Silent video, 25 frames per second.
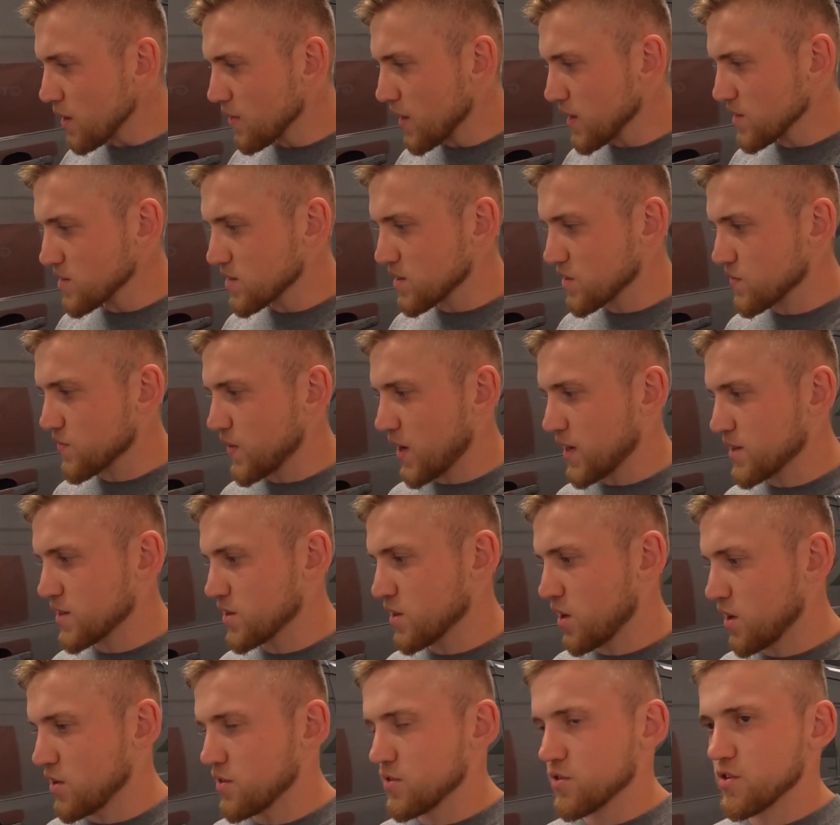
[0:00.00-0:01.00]
that's this
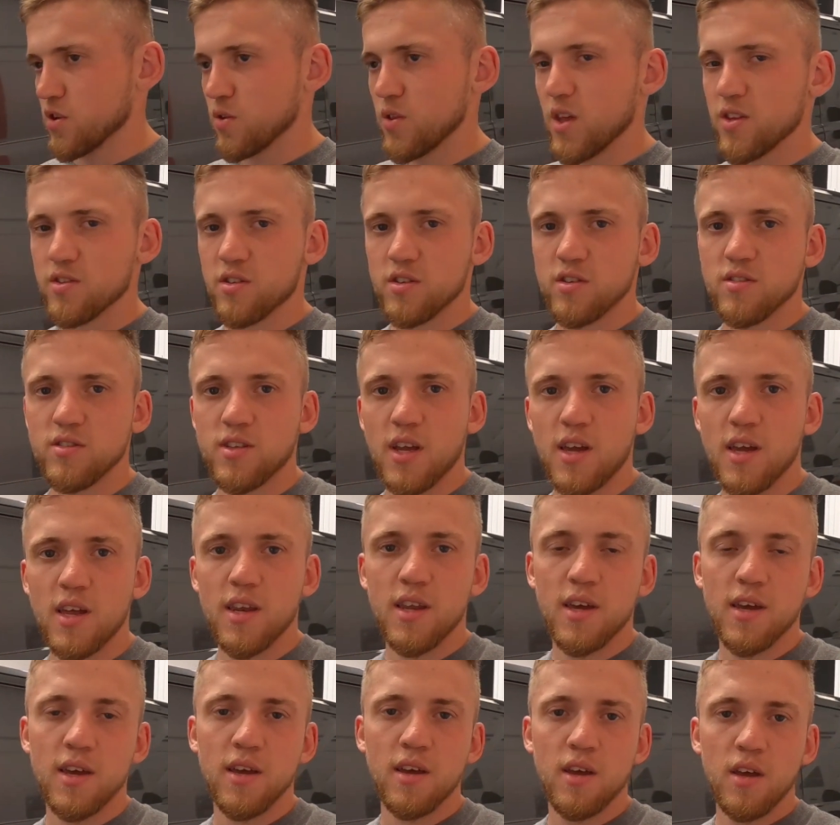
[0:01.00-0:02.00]
van done. So that's going to stay
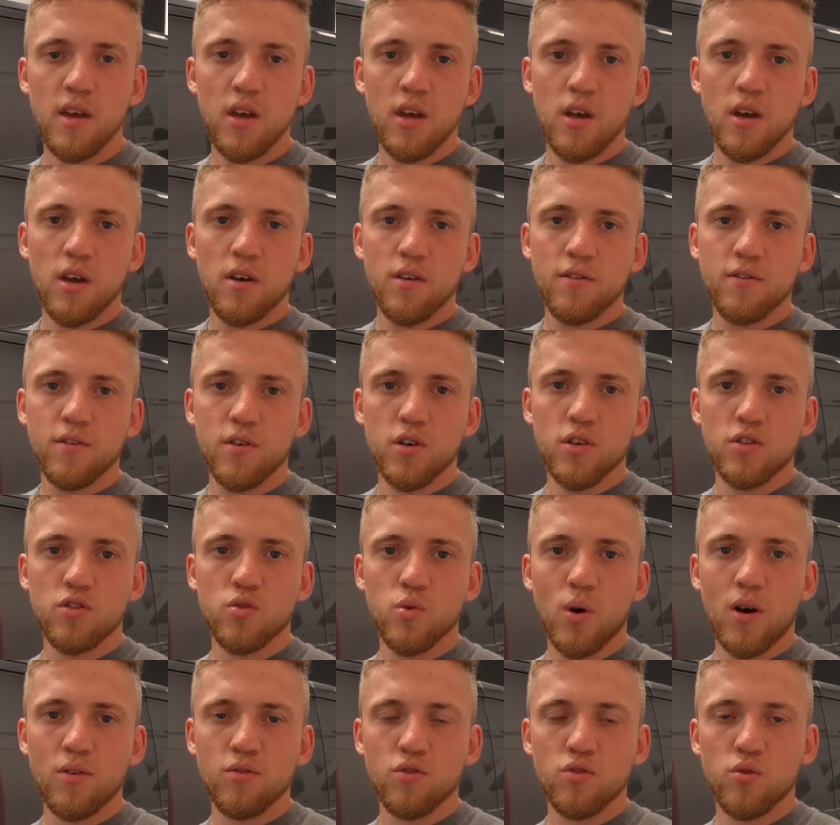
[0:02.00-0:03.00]
in here for
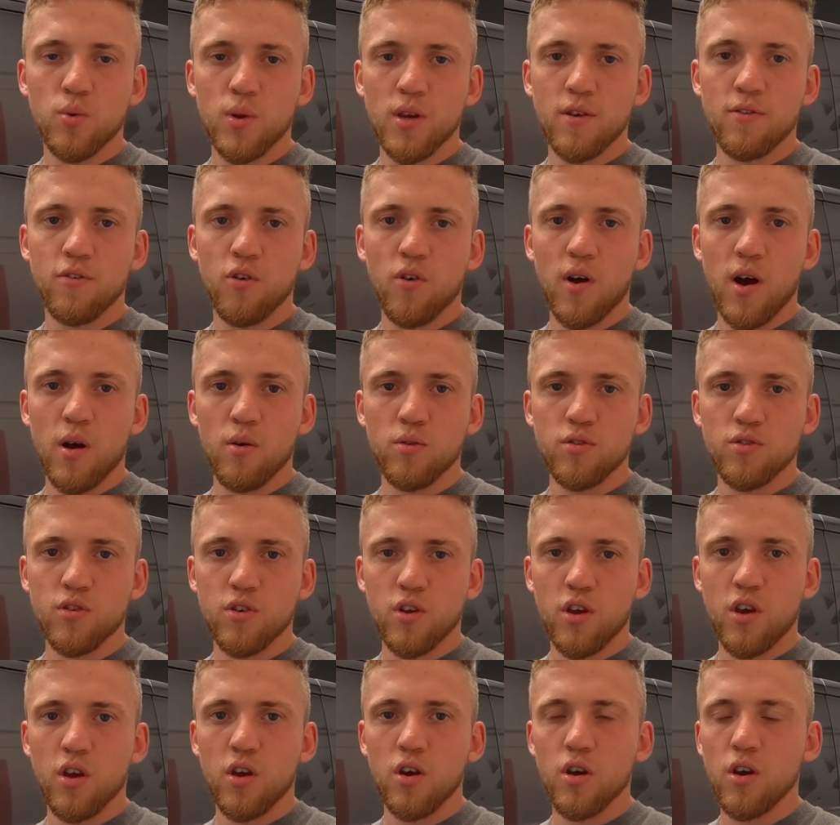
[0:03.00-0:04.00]
12 to 24 hours
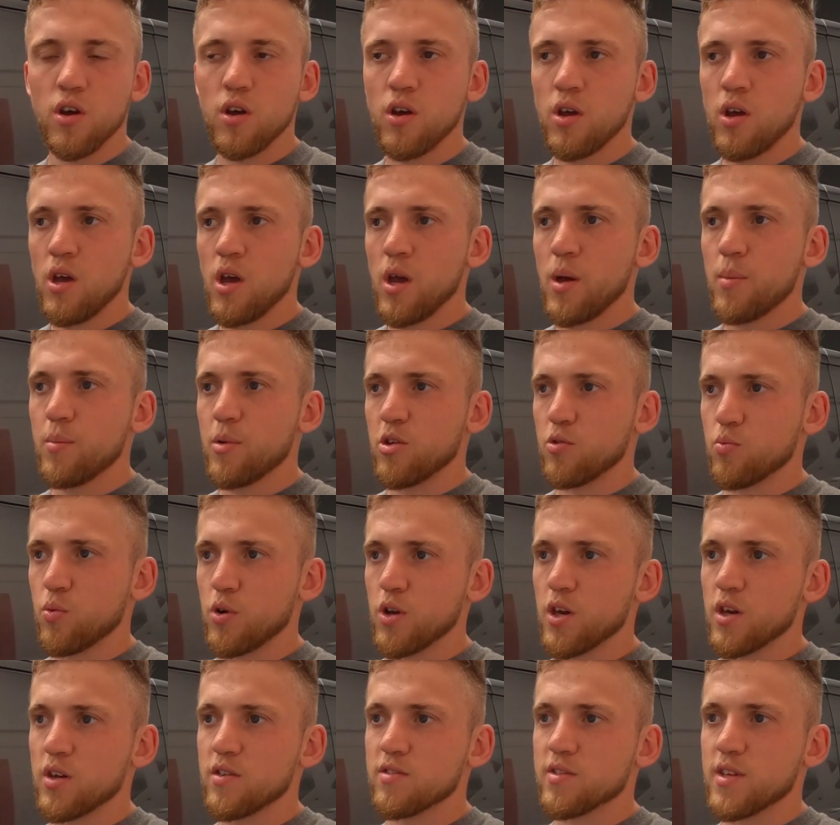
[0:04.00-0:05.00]
to cure, but it's
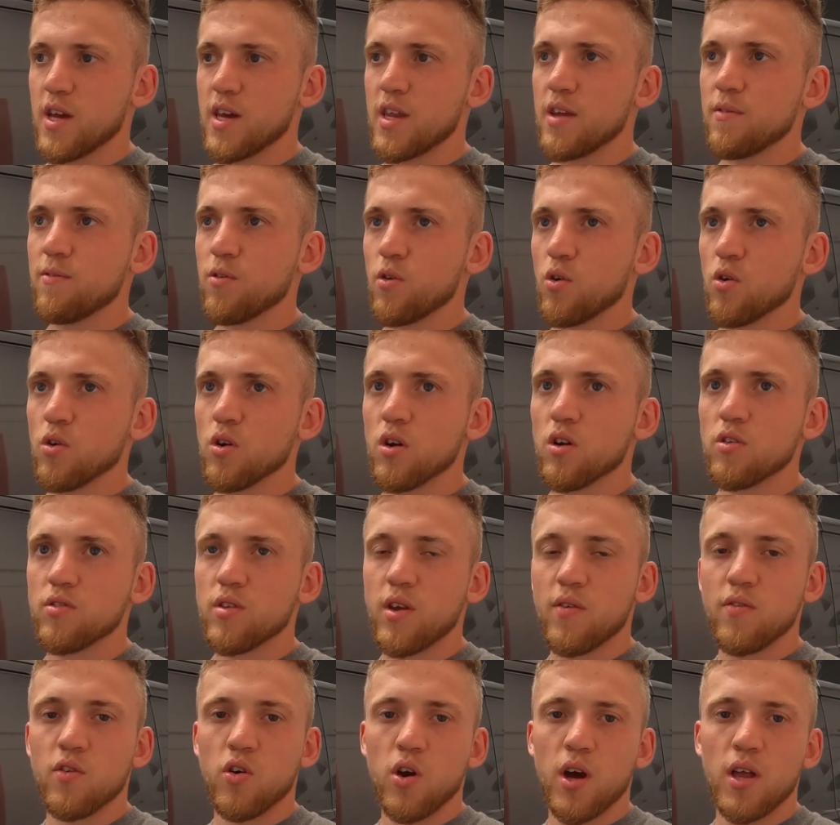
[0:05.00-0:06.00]
probably going to stay in here for longer
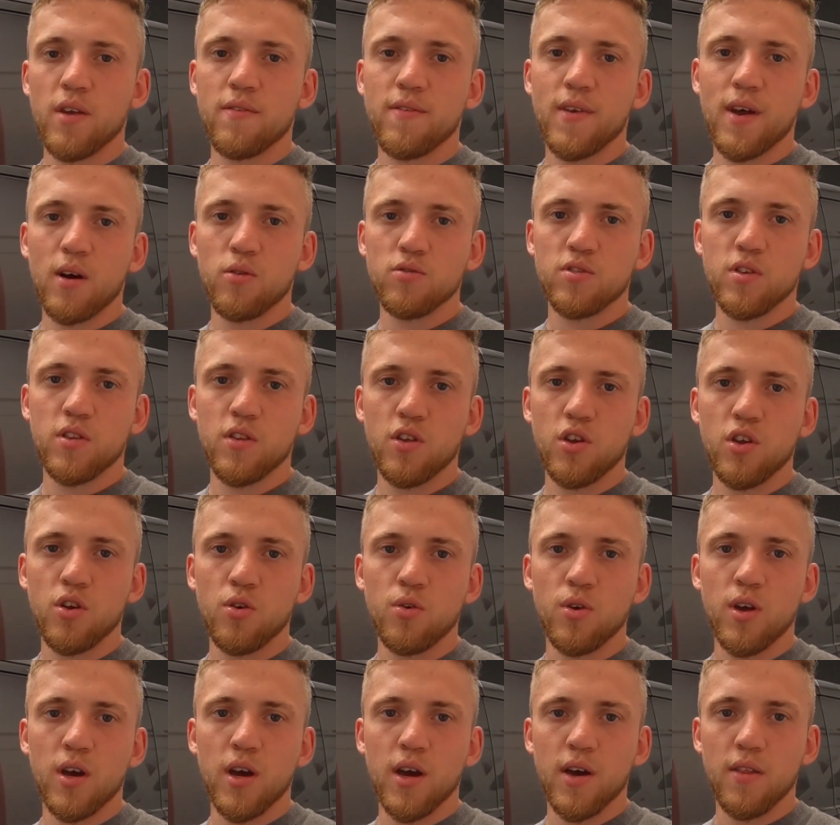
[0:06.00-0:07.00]
because I haven't got anything else in the
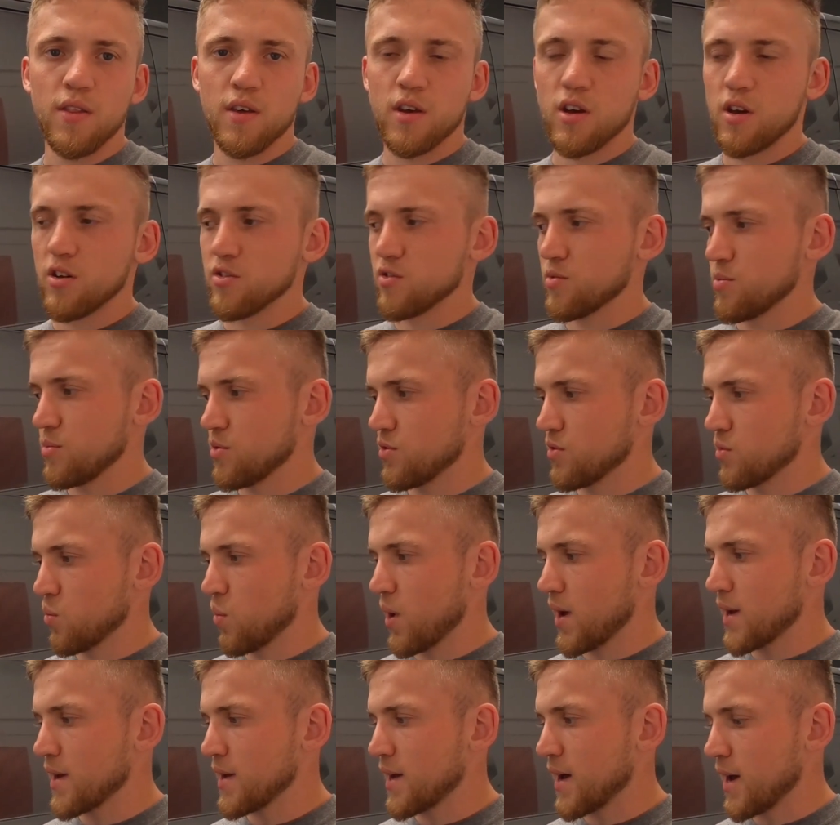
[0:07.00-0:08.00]
unit and the customer's
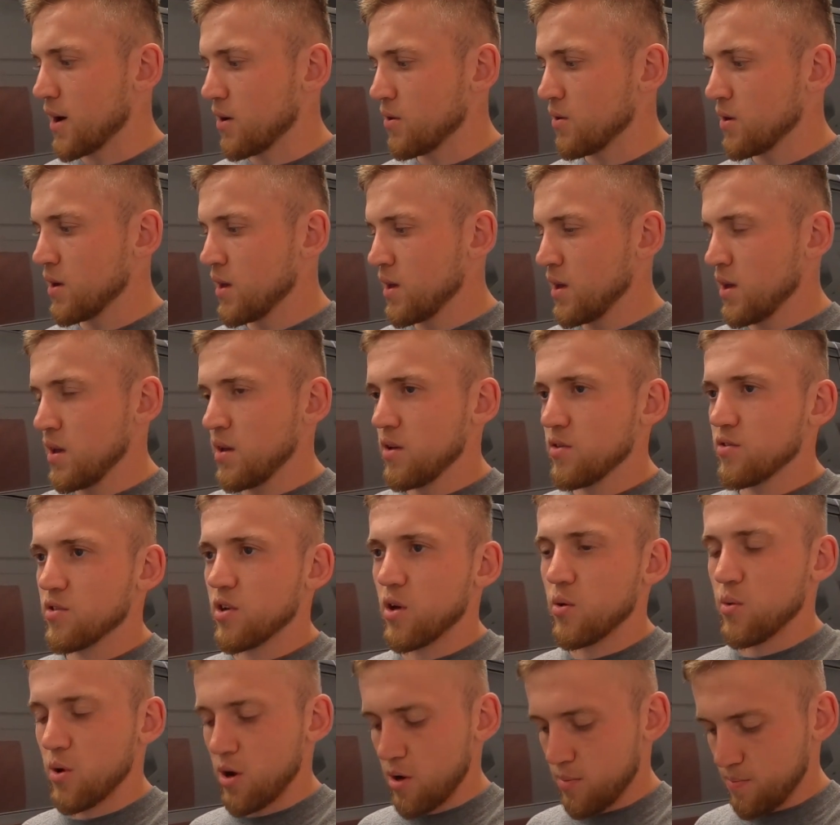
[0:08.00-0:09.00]
away now.
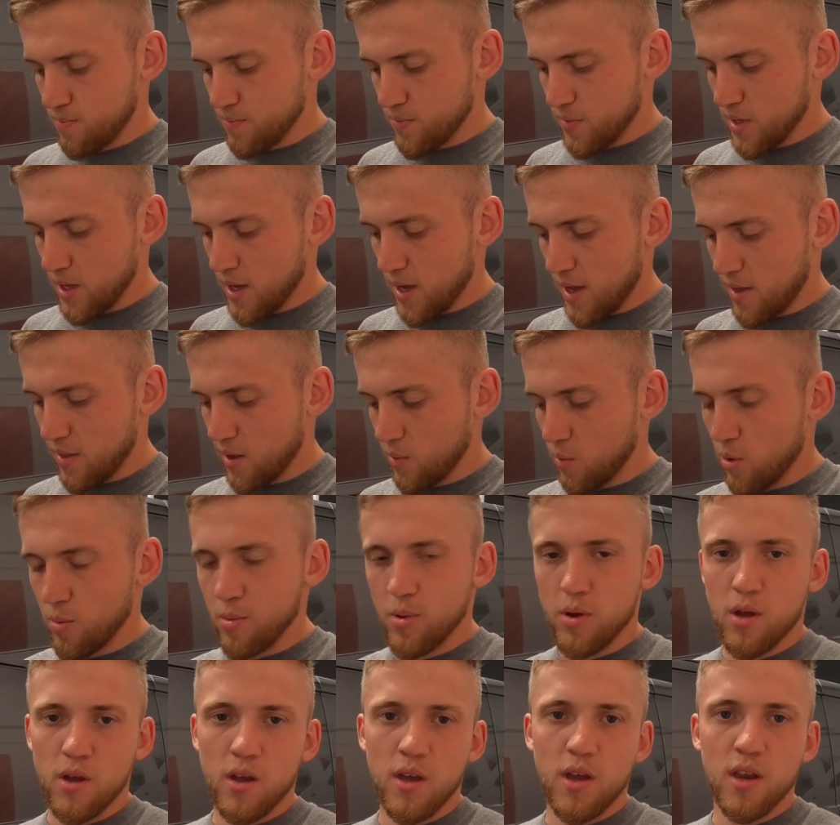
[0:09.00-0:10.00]
So yeah, they
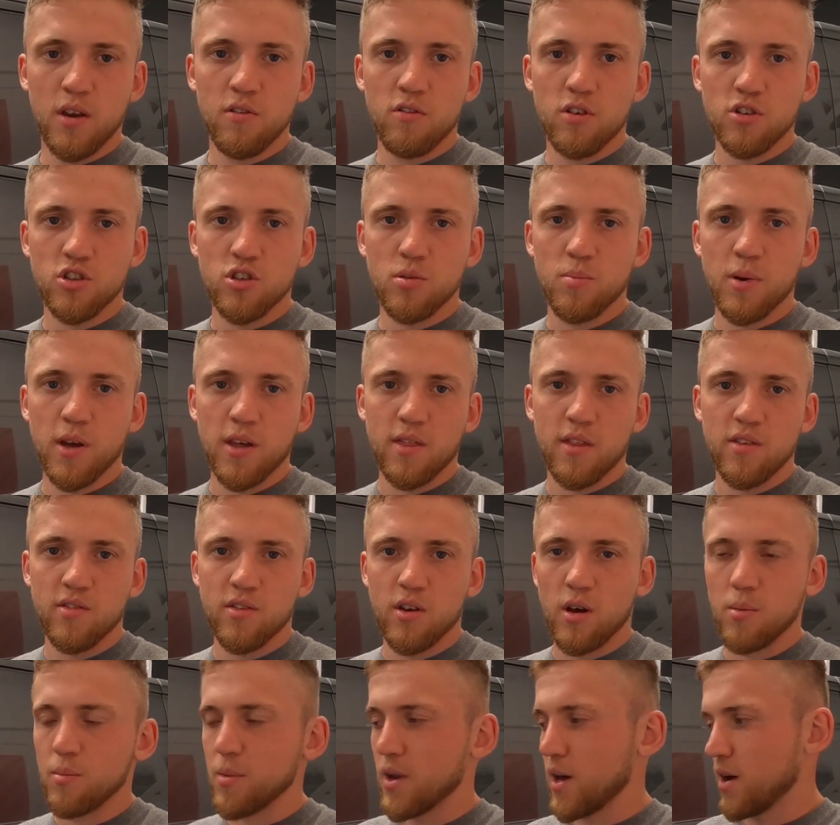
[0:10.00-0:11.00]
won't be in a rush to pick
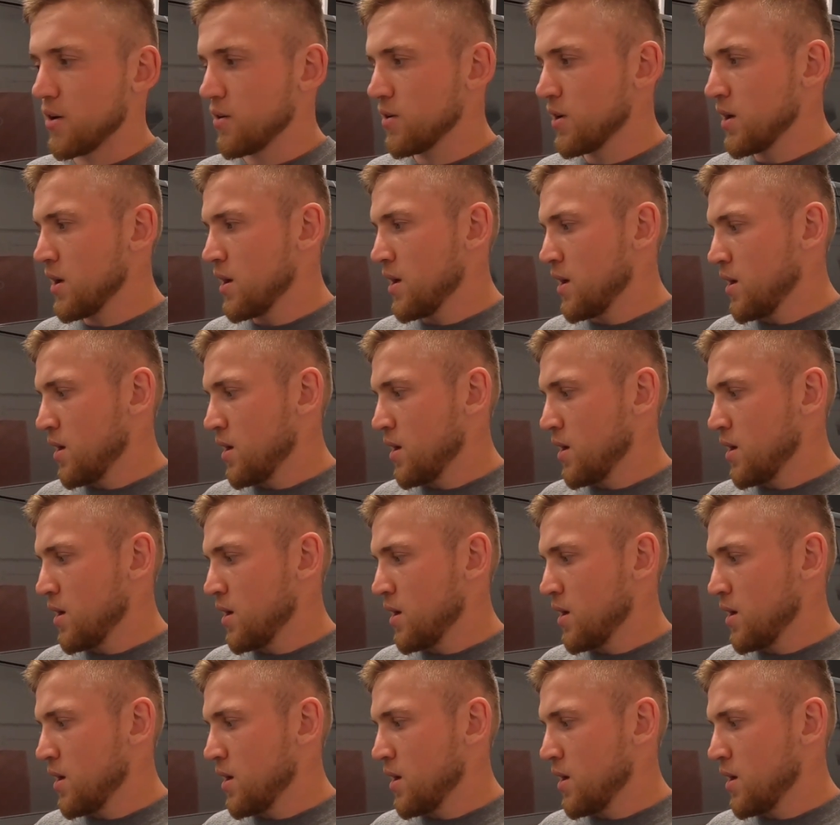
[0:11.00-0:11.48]
this up now.